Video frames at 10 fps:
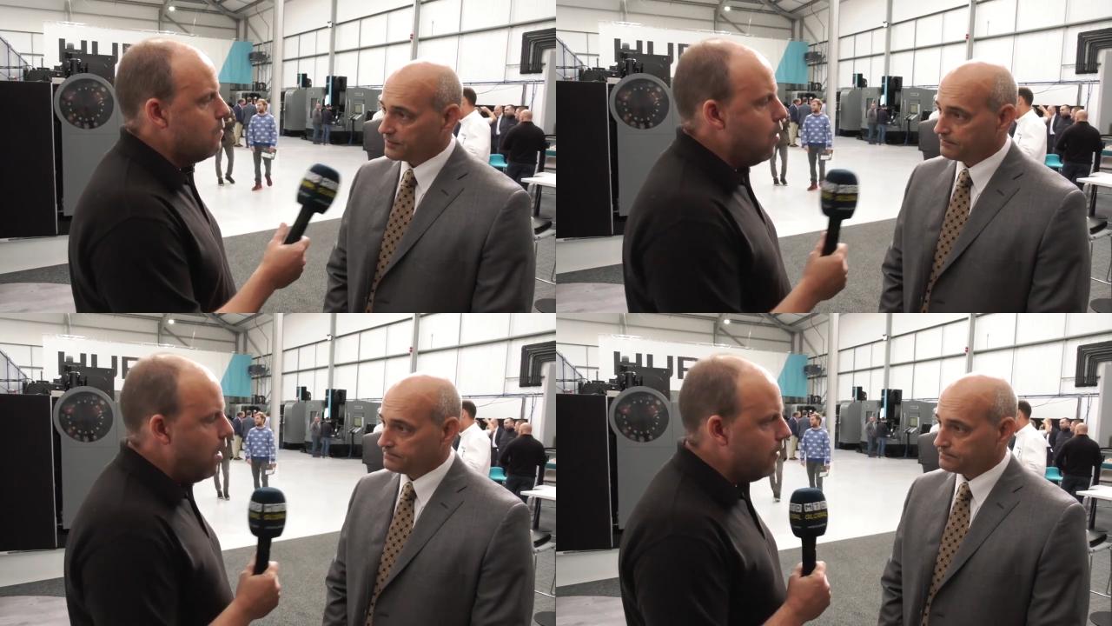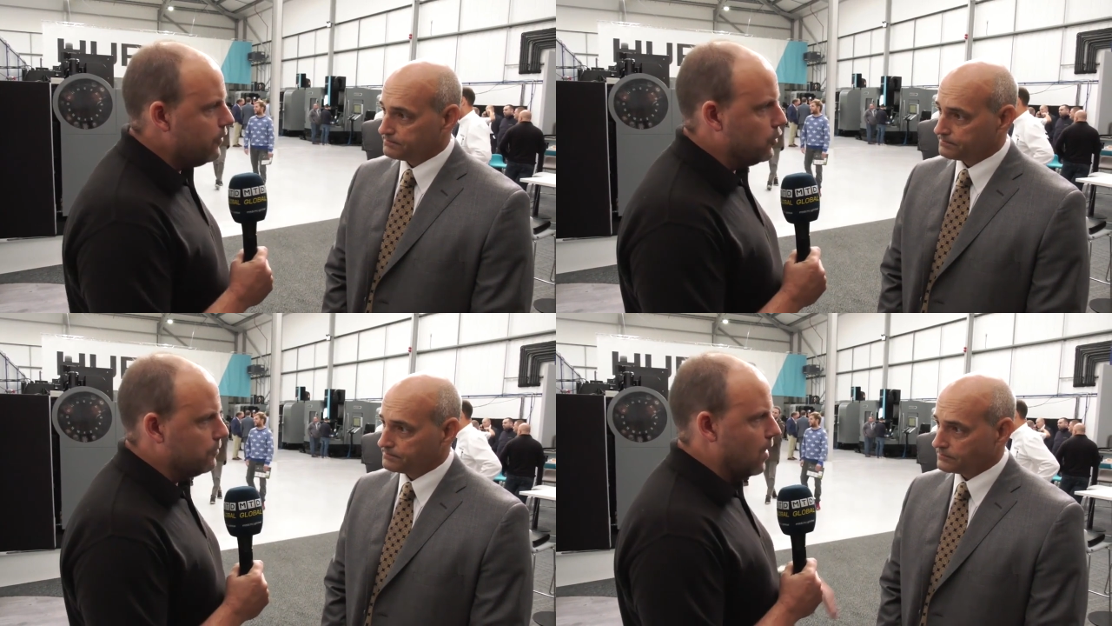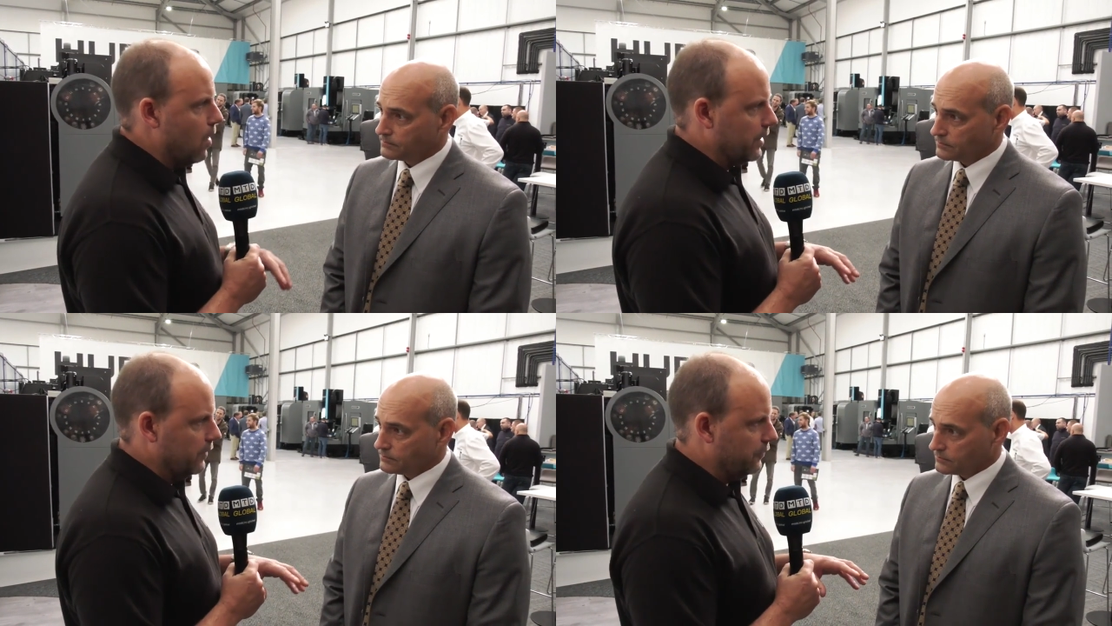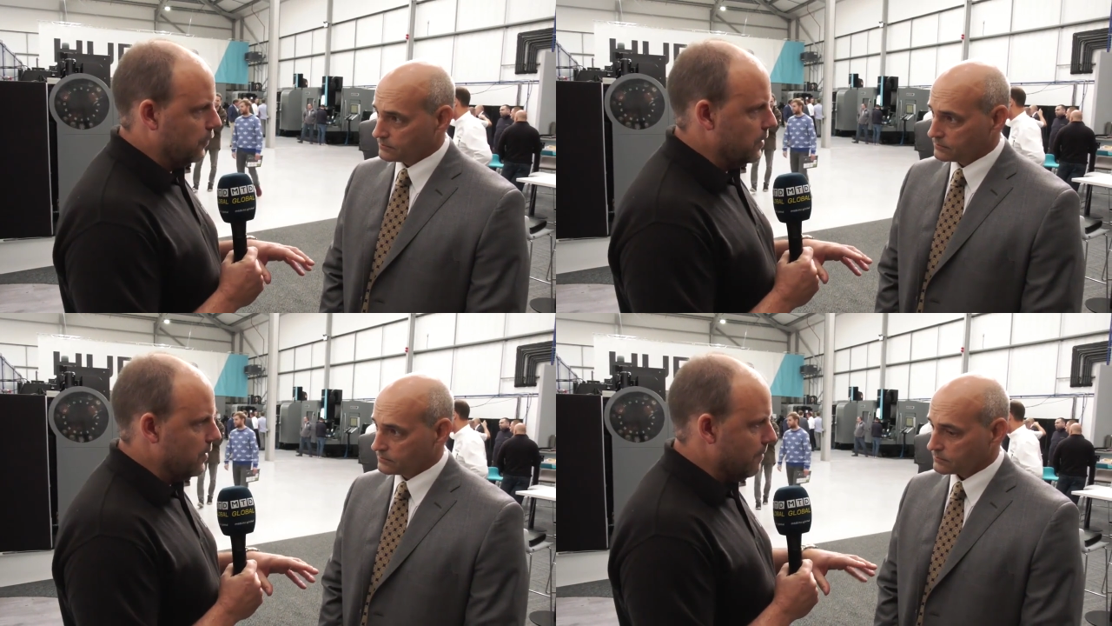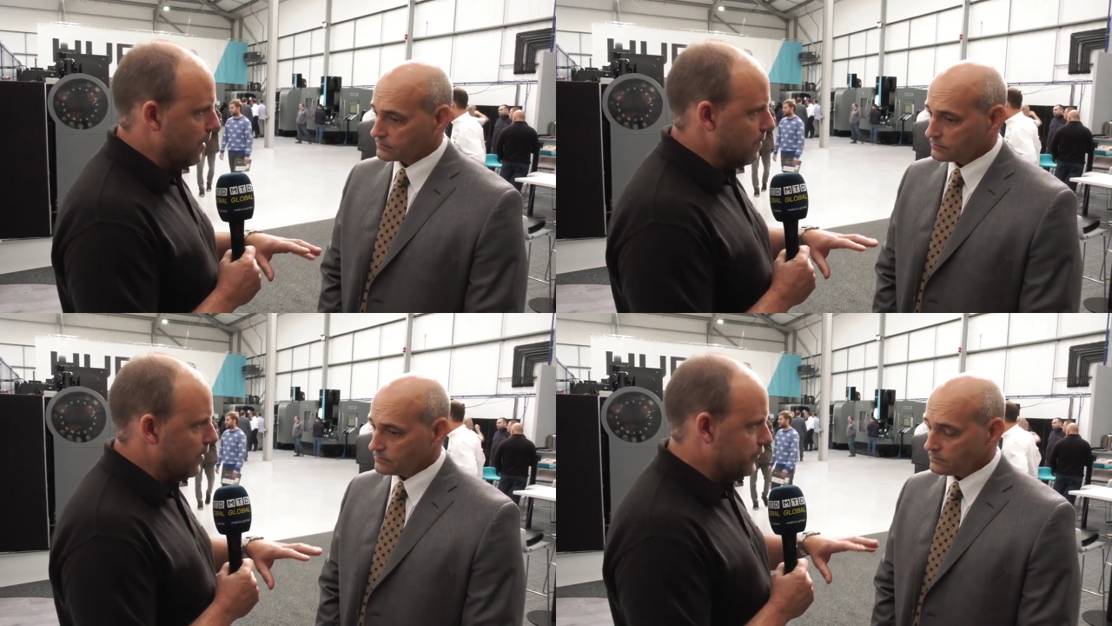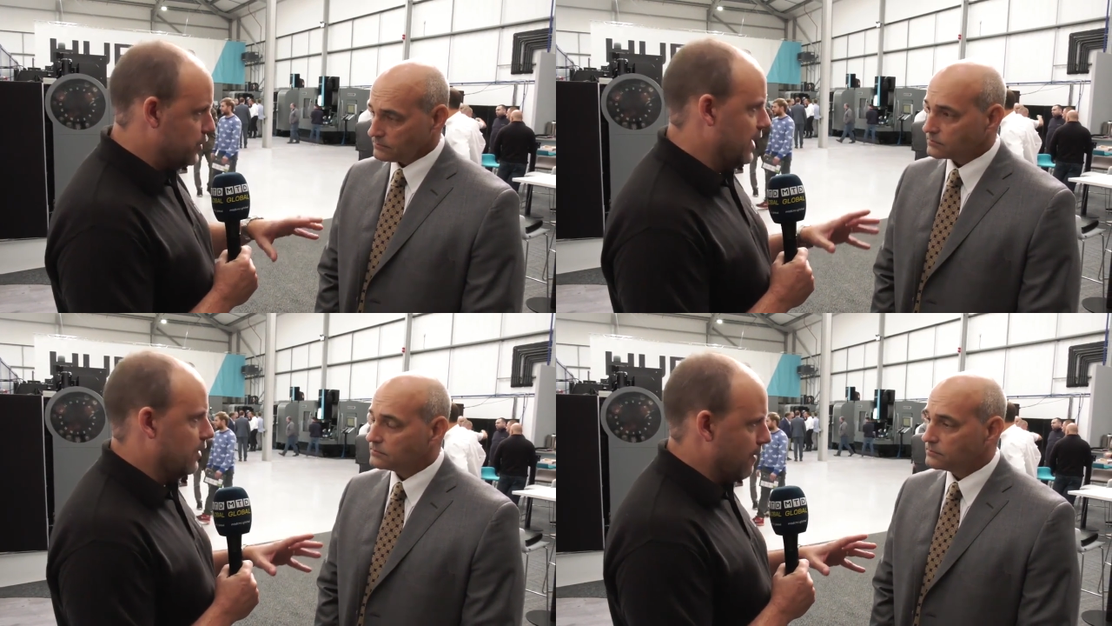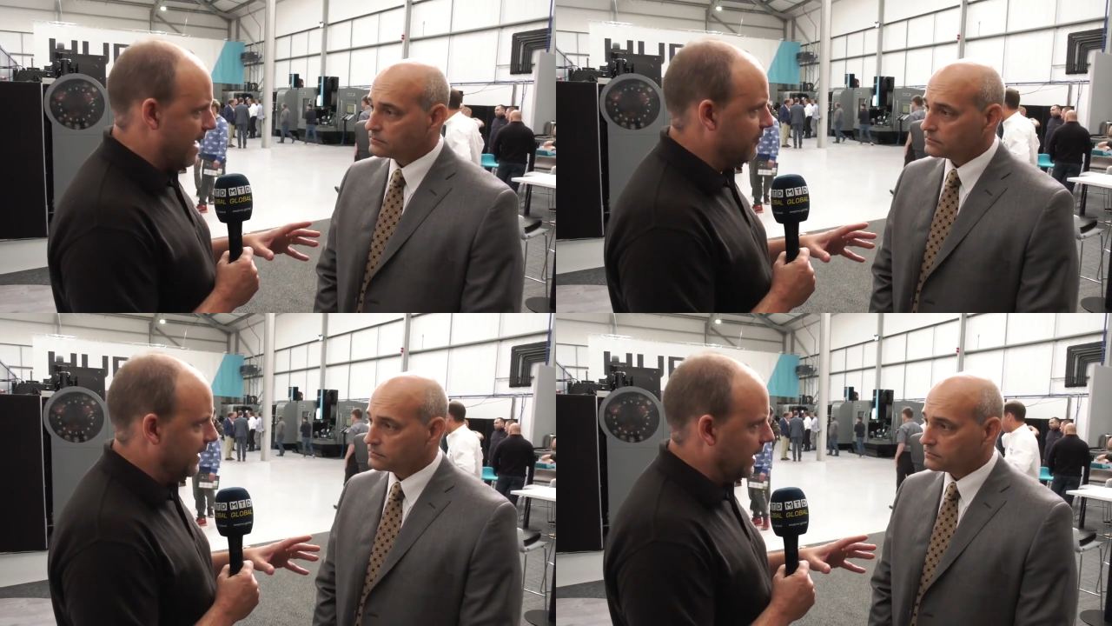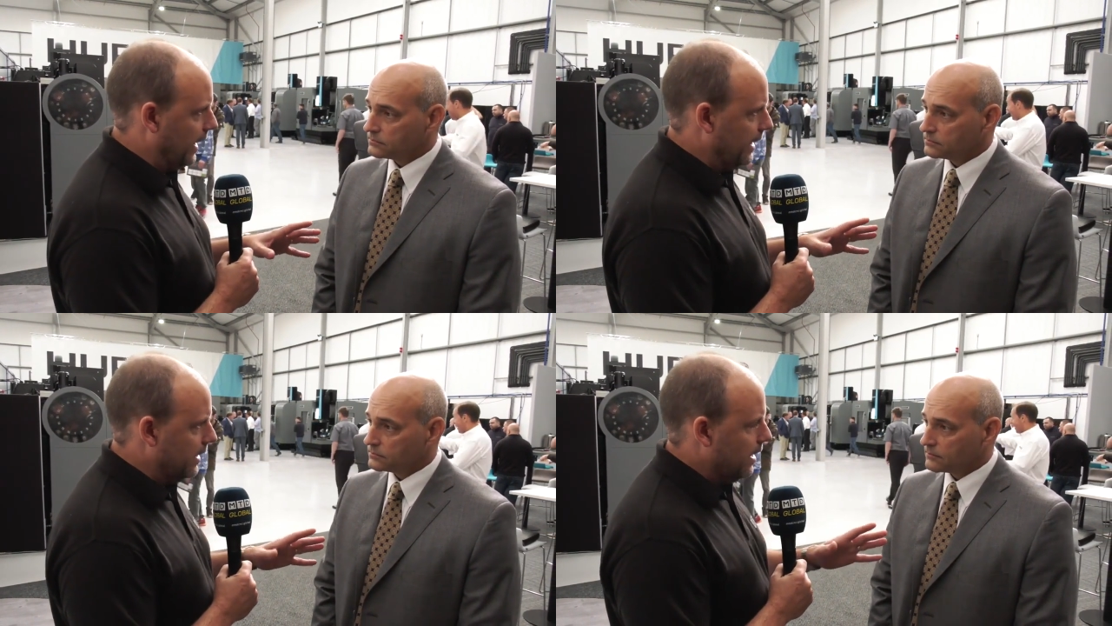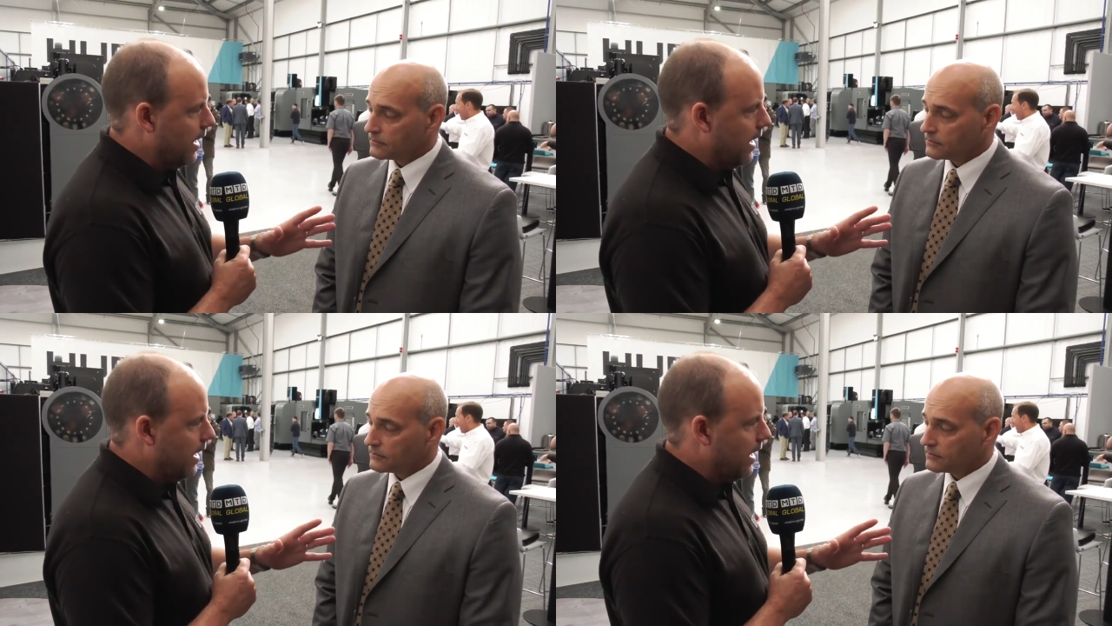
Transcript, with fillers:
Speaker 1: And what are the good markets for you at the moment geographically?